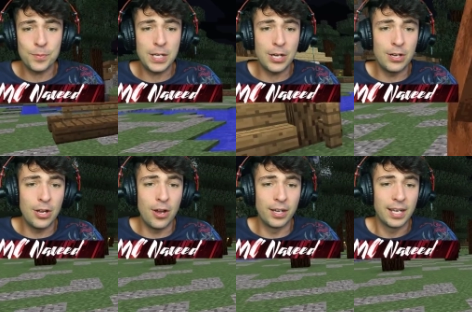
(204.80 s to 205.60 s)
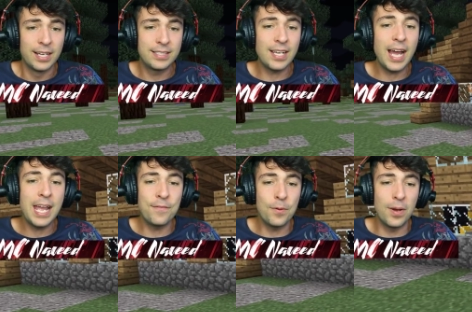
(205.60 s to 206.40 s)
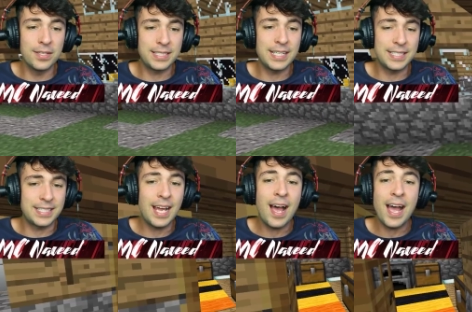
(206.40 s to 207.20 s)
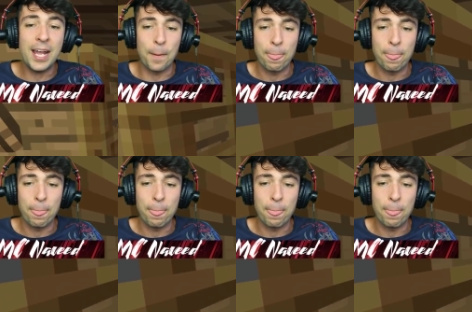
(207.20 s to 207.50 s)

we go along. Die, evil monsters, die.